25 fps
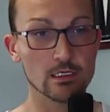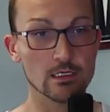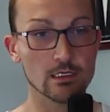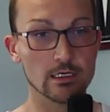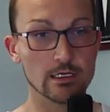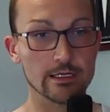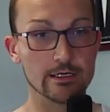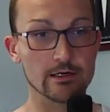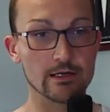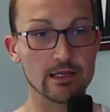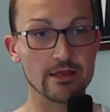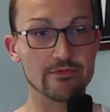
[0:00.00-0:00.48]

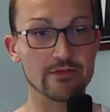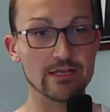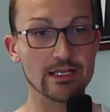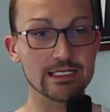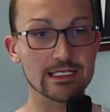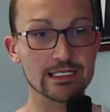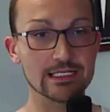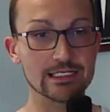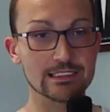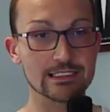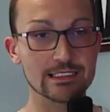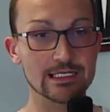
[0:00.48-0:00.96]
I don't have
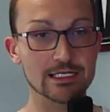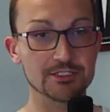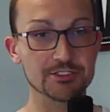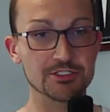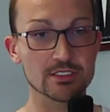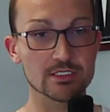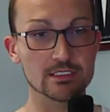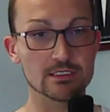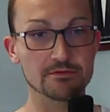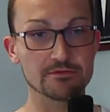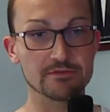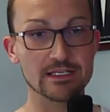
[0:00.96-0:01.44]
any
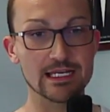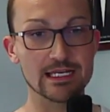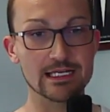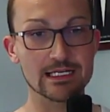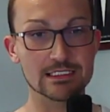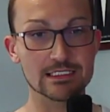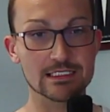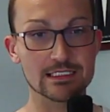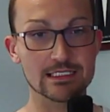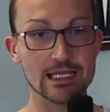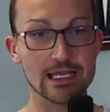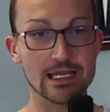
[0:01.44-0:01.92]
intentions of
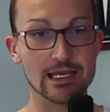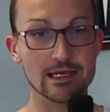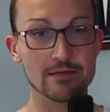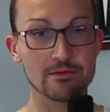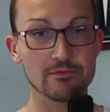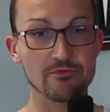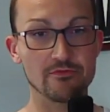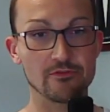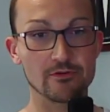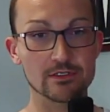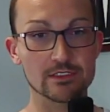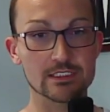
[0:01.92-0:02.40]
getting
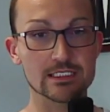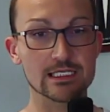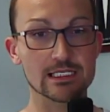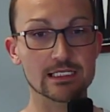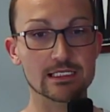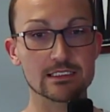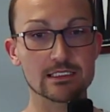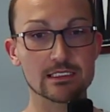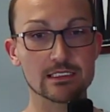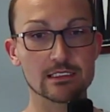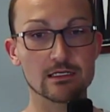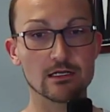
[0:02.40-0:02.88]
stabbed for
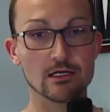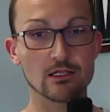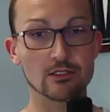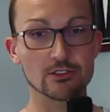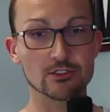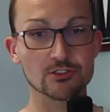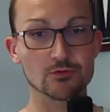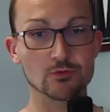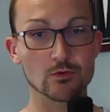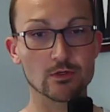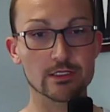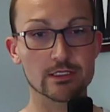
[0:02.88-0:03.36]

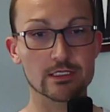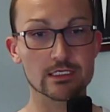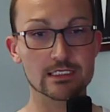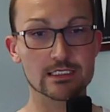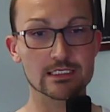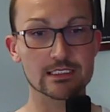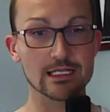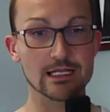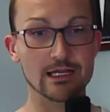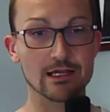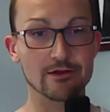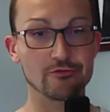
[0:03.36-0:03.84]
$60 worth of
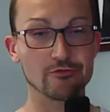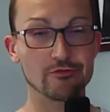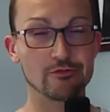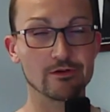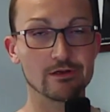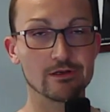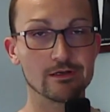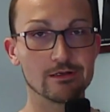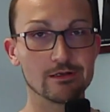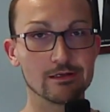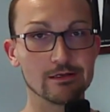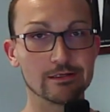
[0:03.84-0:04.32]
stuff.
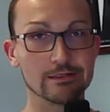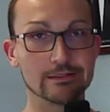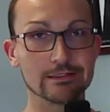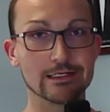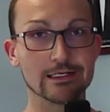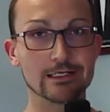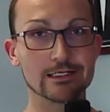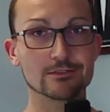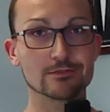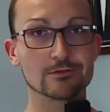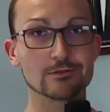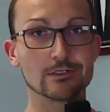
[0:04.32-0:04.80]

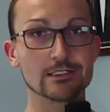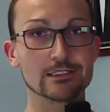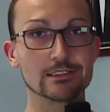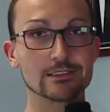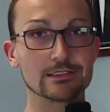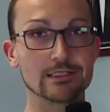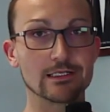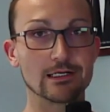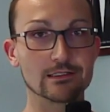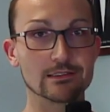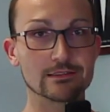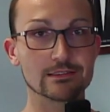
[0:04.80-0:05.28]
That's where it
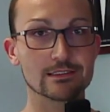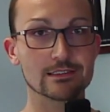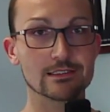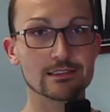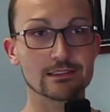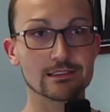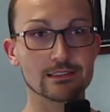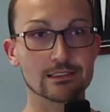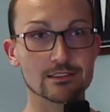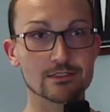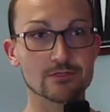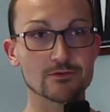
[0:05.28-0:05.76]

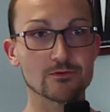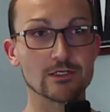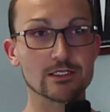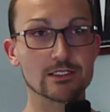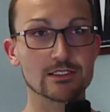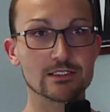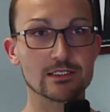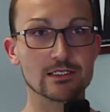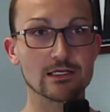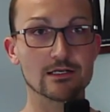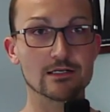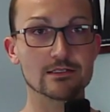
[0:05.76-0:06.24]
starts. That's where
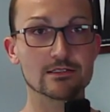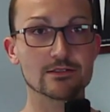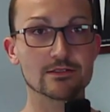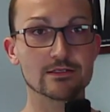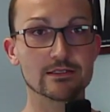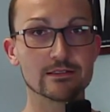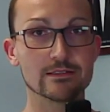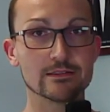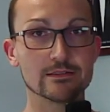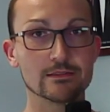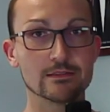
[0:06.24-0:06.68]
it starts.